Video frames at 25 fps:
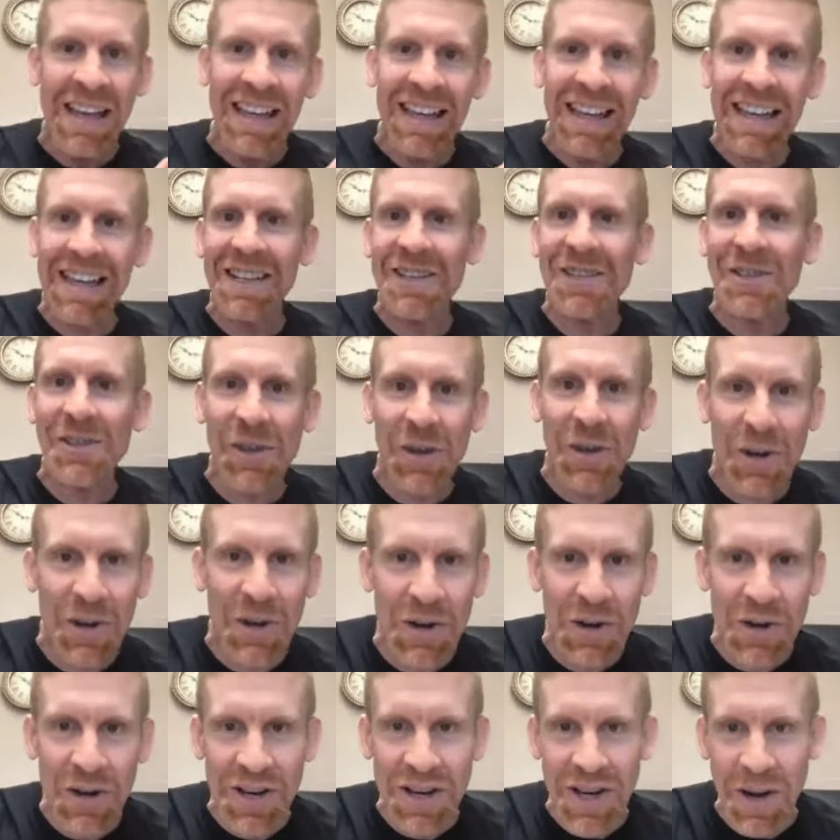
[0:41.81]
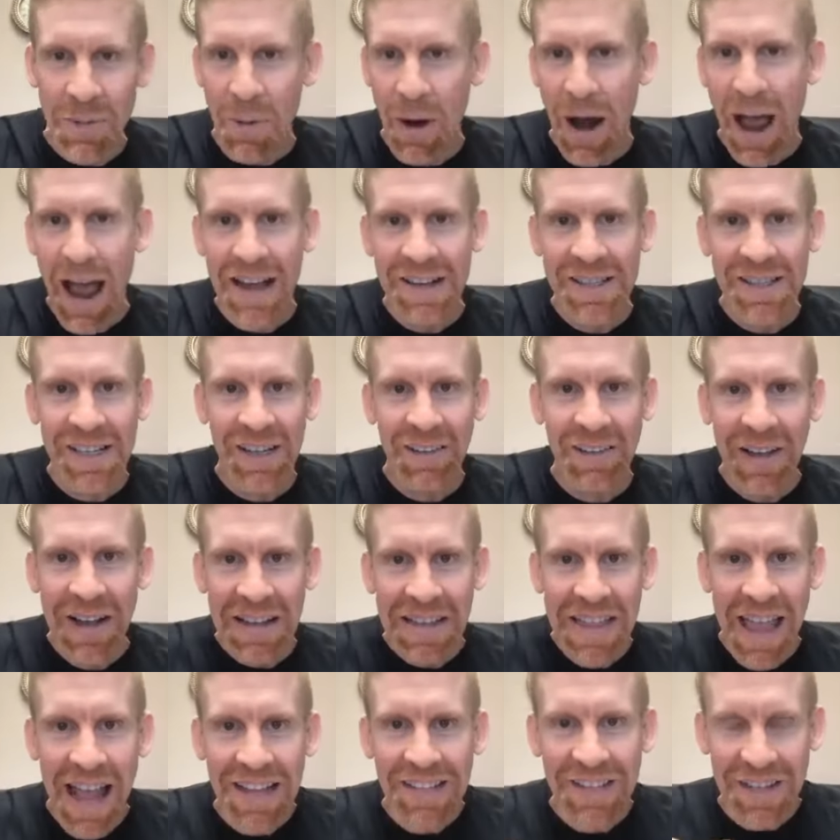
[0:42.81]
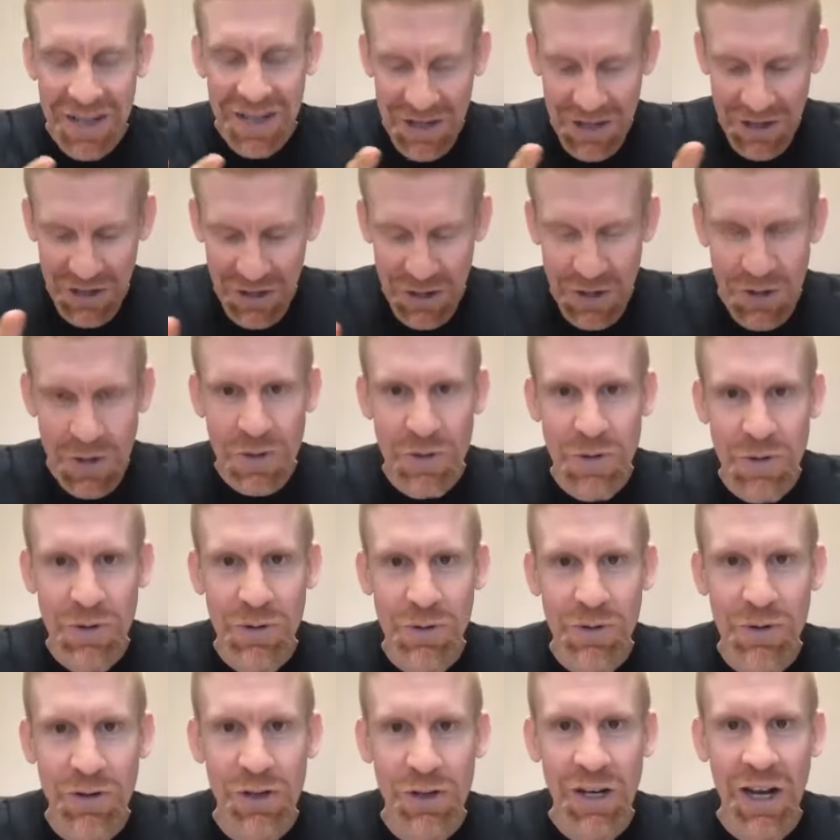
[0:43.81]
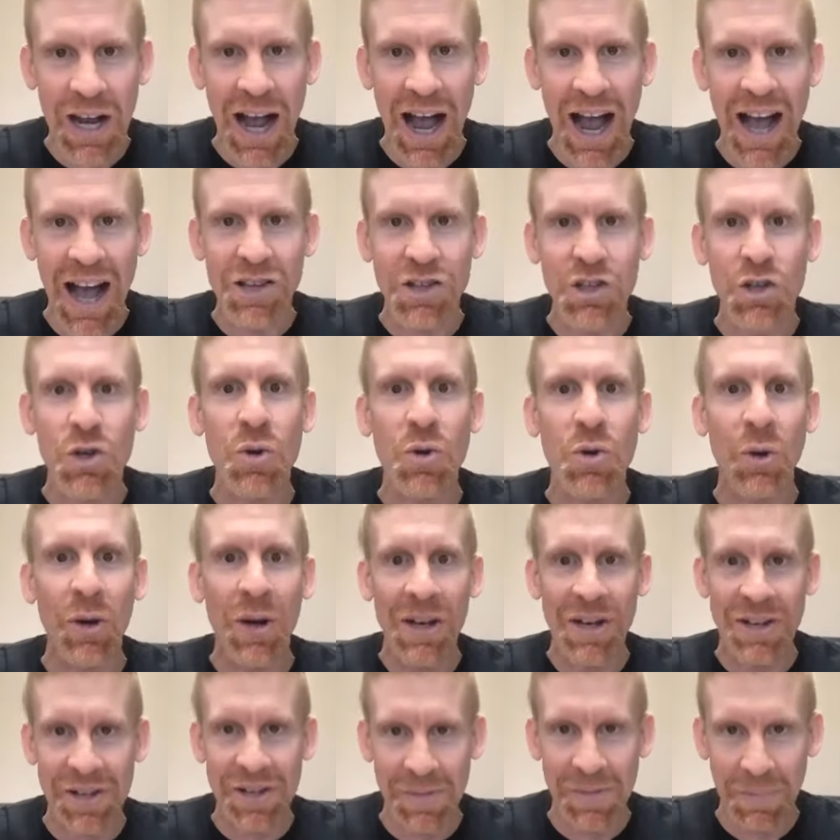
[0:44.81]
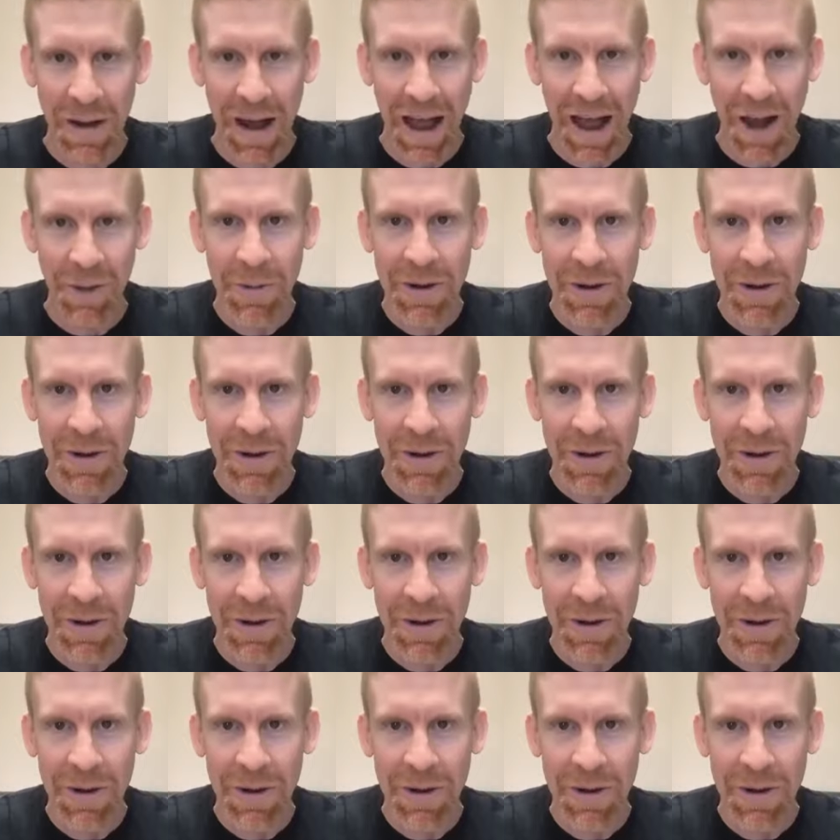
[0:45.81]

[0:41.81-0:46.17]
eastern Nebraska, like that's a huge tourist spot.